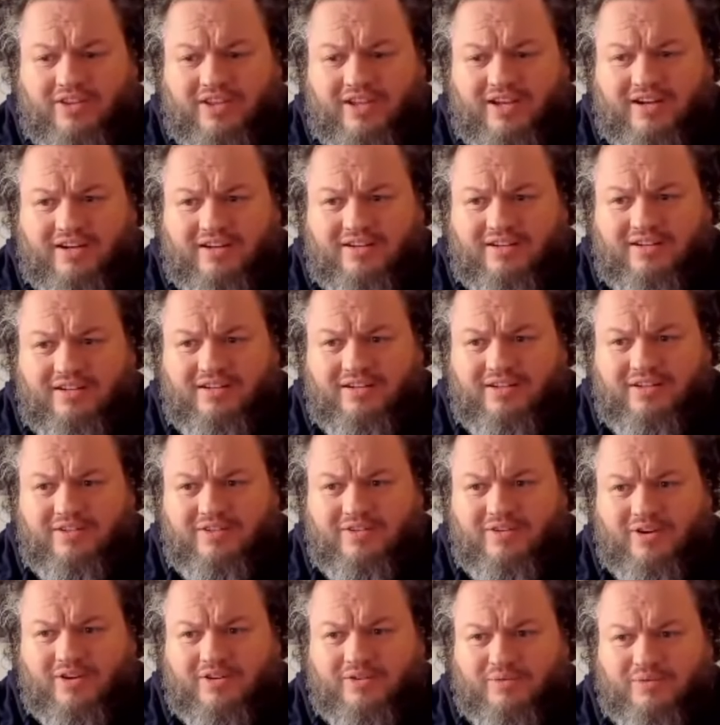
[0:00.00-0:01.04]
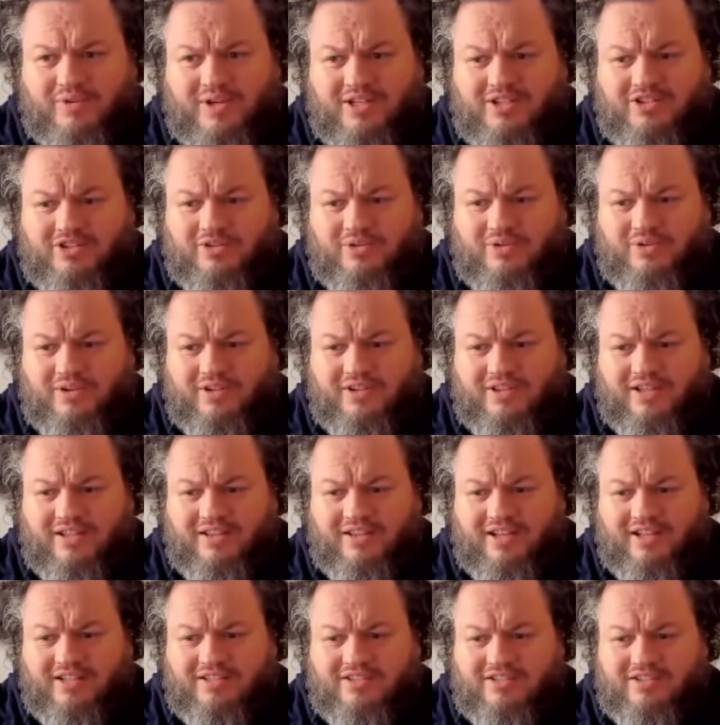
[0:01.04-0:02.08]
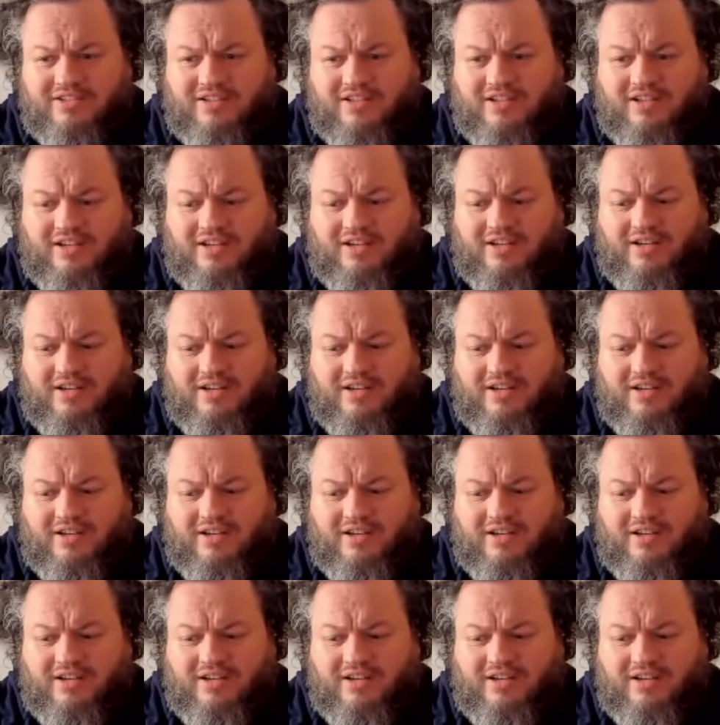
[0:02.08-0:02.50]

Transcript: than not original. I think that's